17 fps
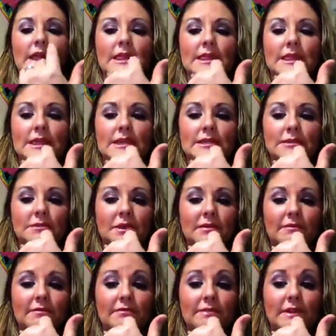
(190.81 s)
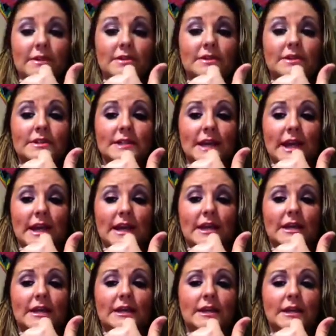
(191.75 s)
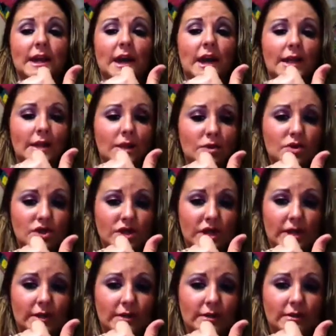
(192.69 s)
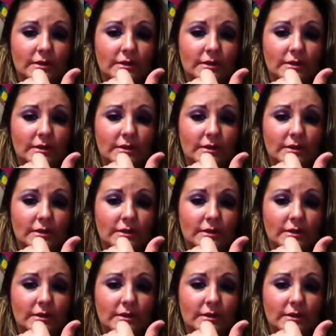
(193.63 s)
This one feels like a lotion.